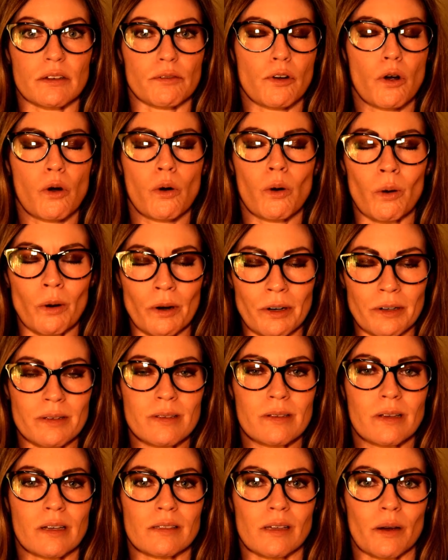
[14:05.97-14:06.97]
Of
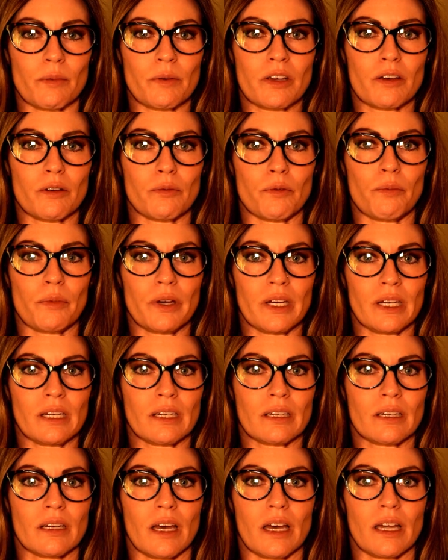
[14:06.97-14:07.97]
course, because I'm a human being.